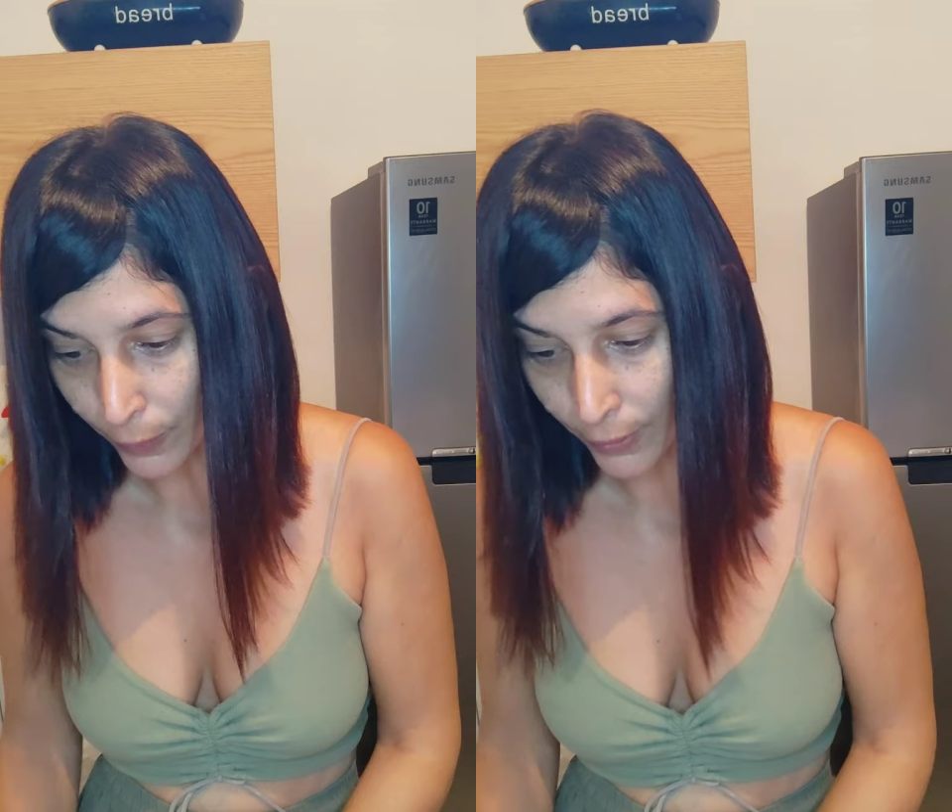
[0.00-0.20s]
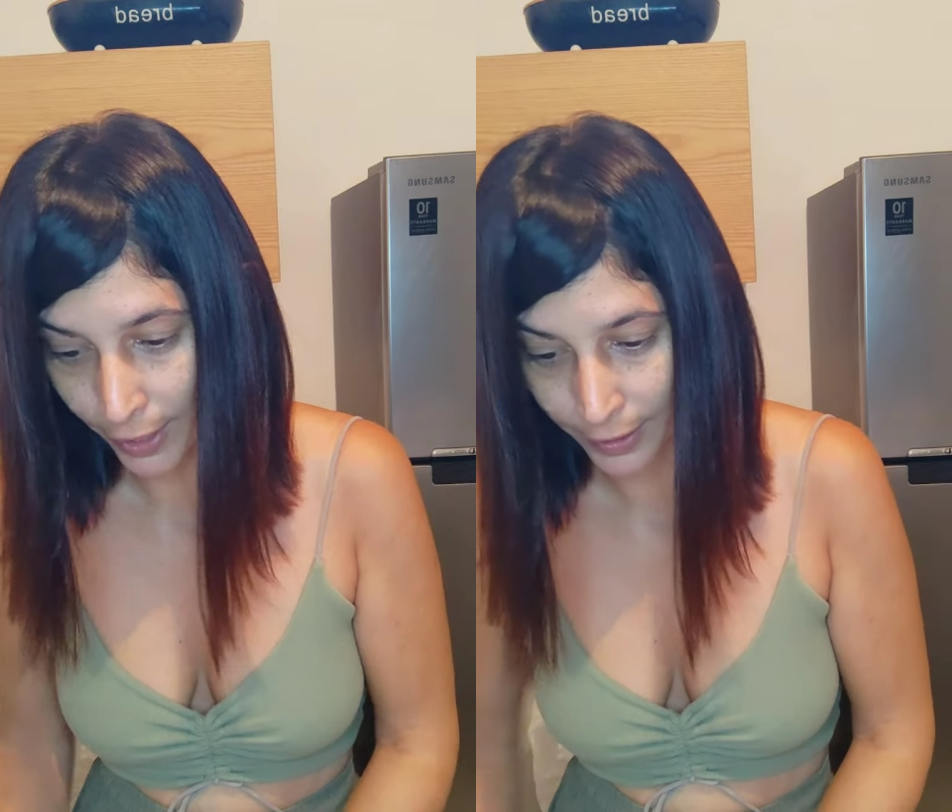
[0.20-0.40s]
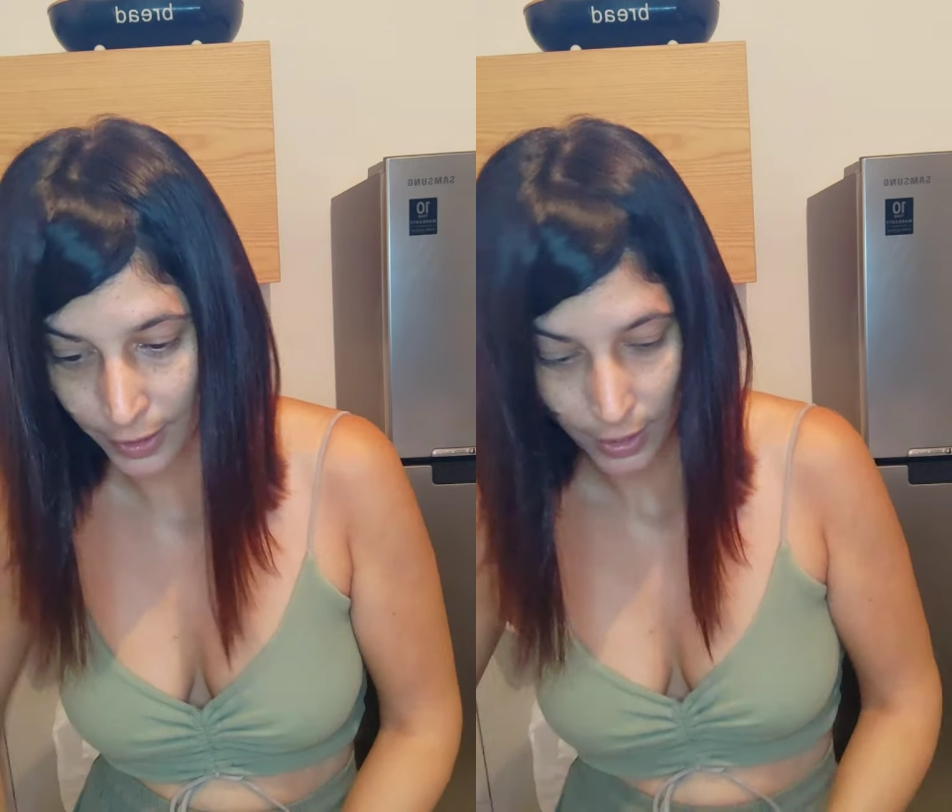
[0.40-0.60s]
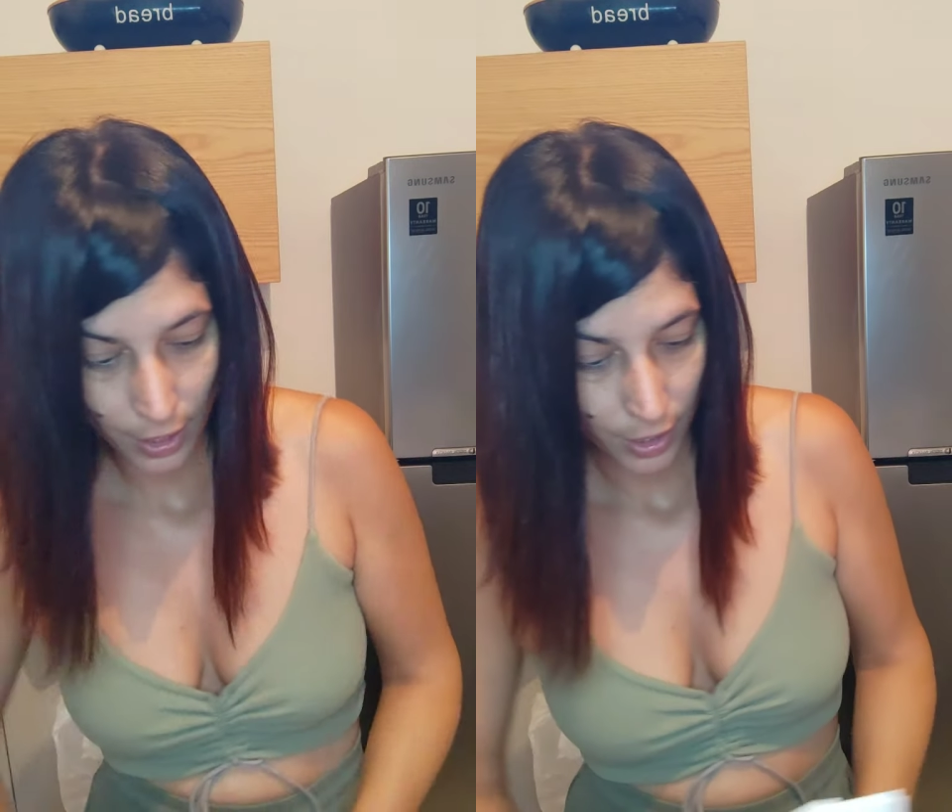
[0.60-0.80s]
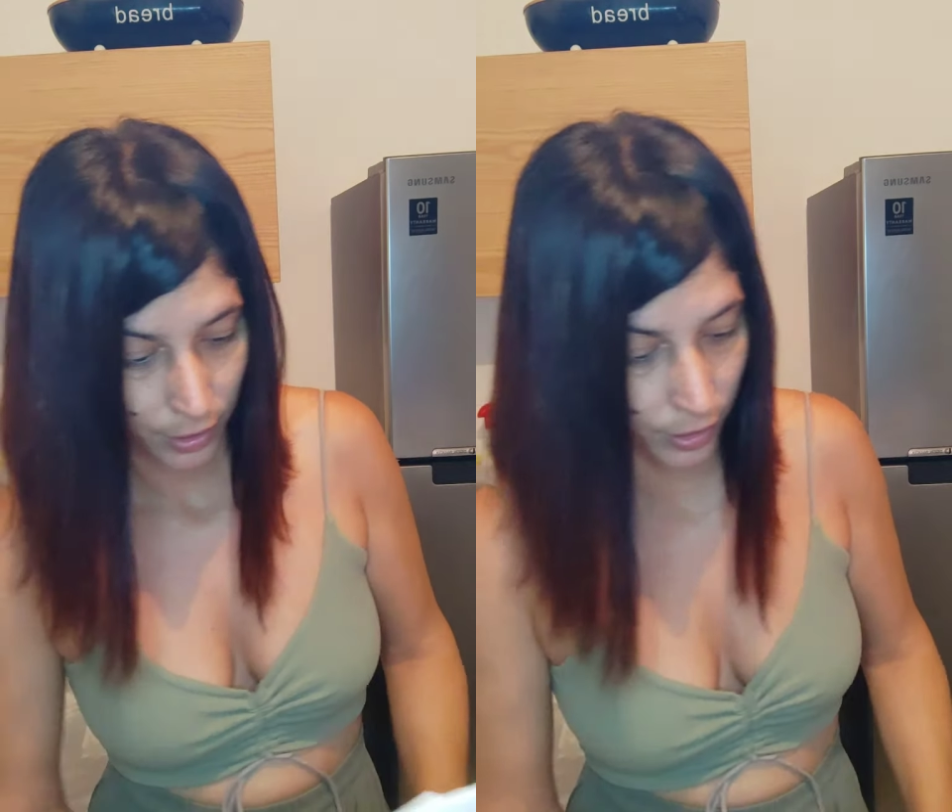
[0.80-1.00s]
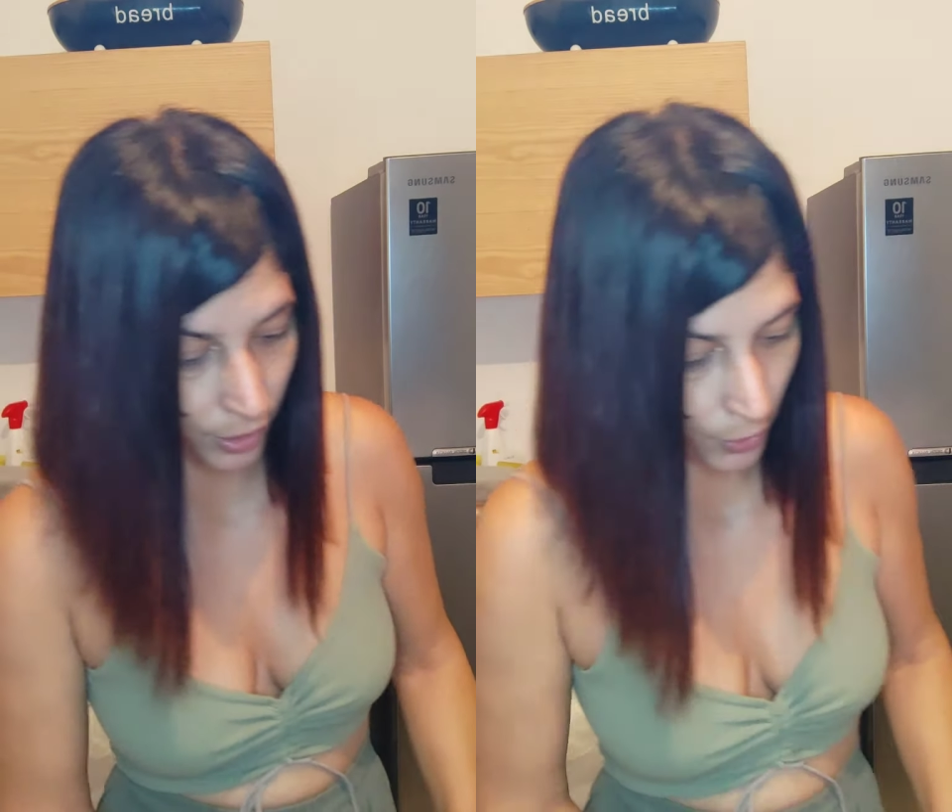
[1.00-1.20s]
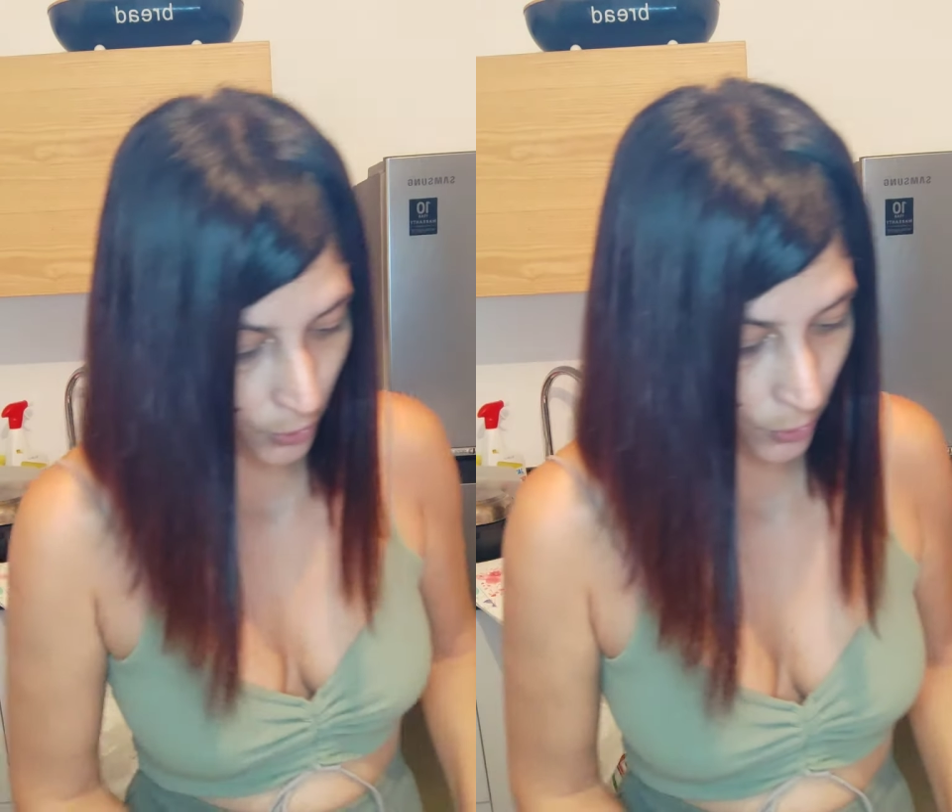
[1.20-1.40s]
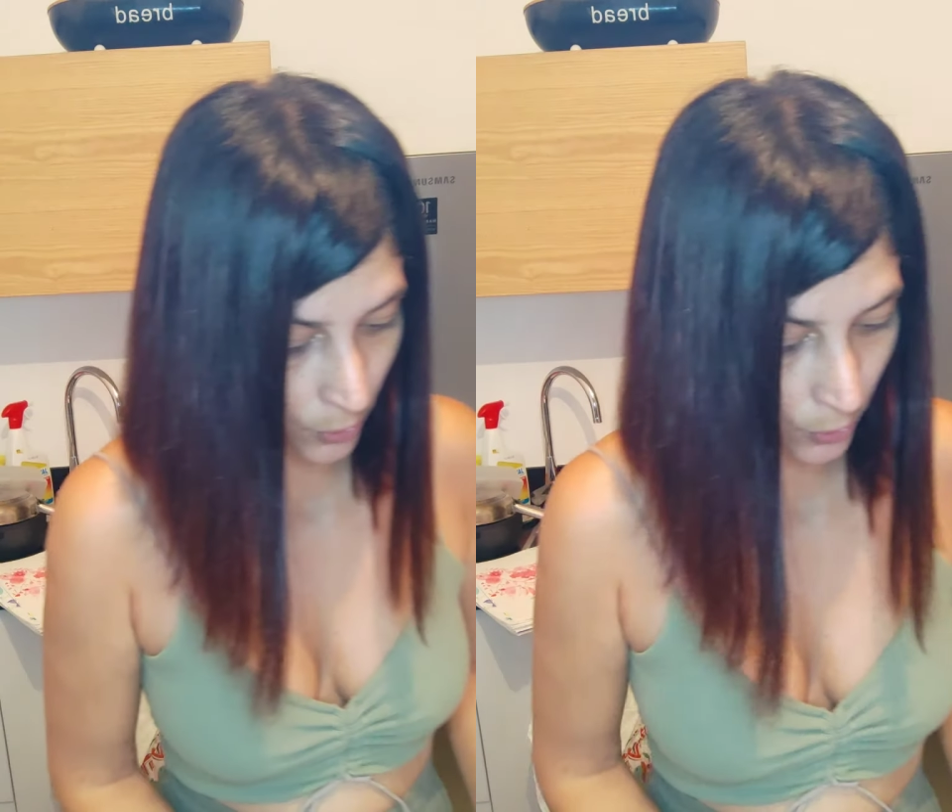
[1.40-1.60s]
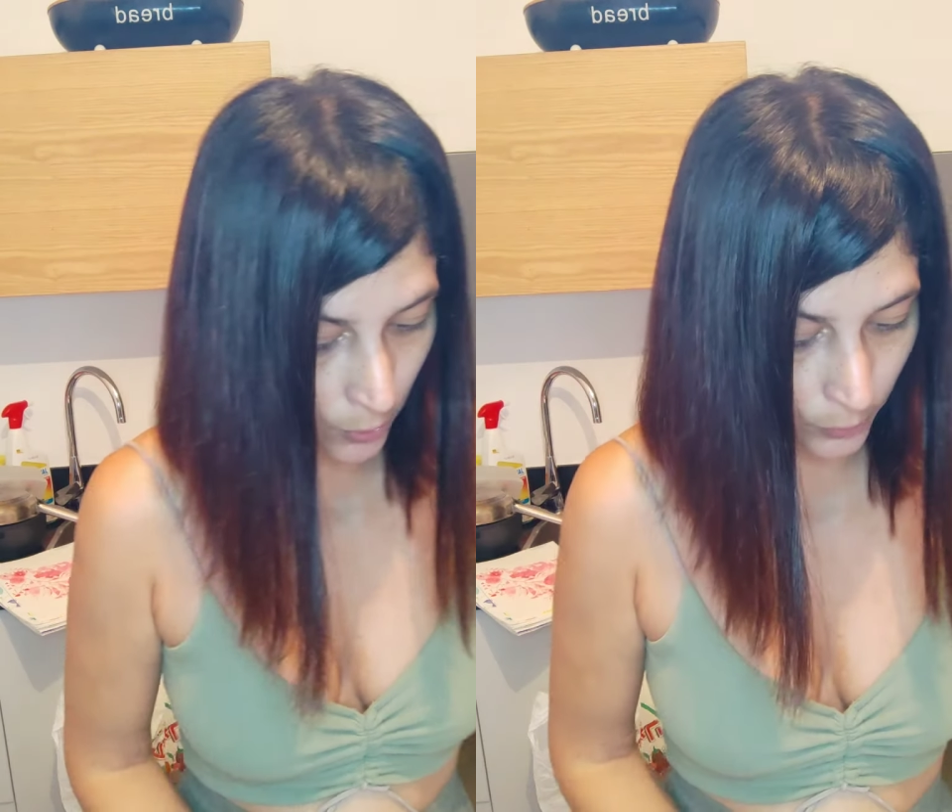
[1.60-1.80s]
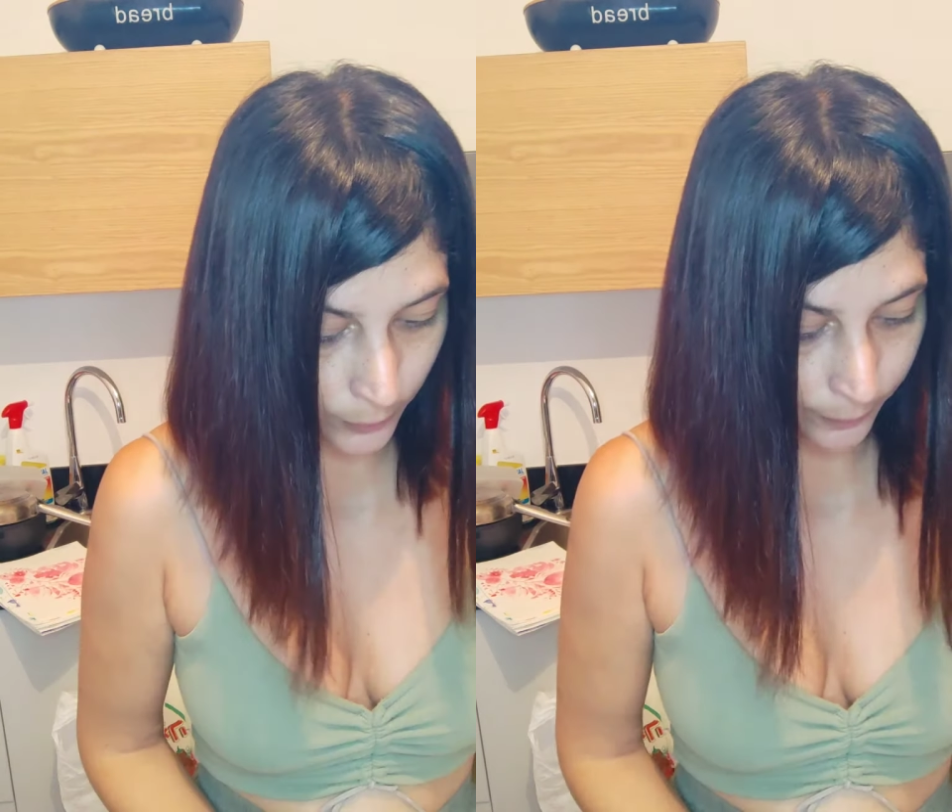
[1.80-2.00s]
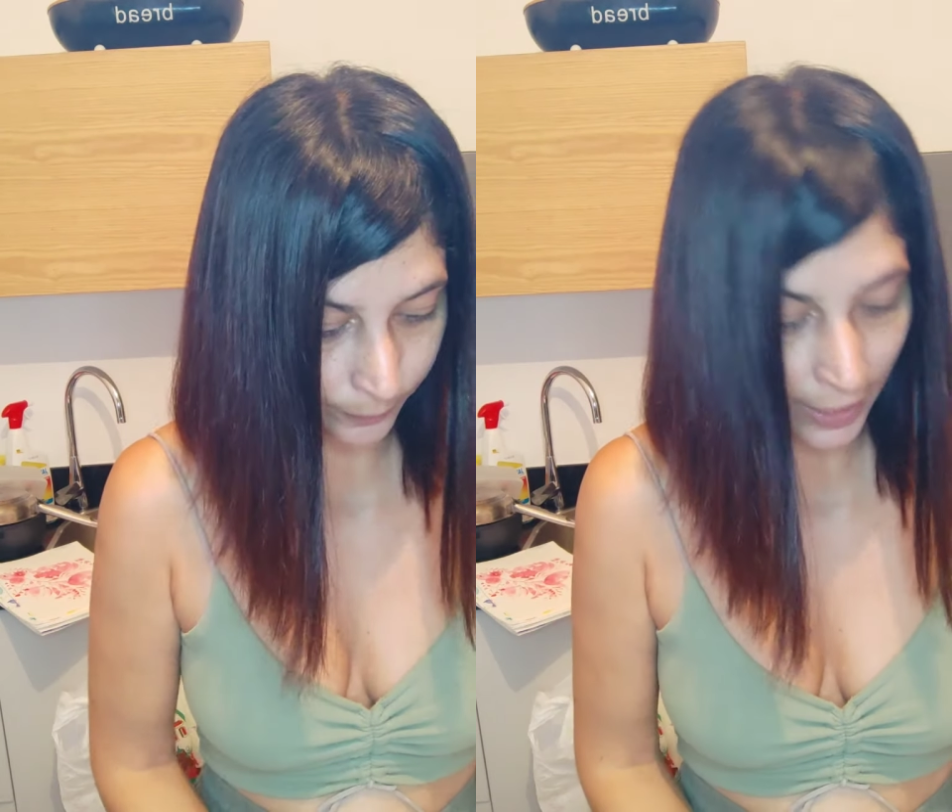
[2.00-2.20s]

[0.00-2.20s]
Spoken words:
Okay, so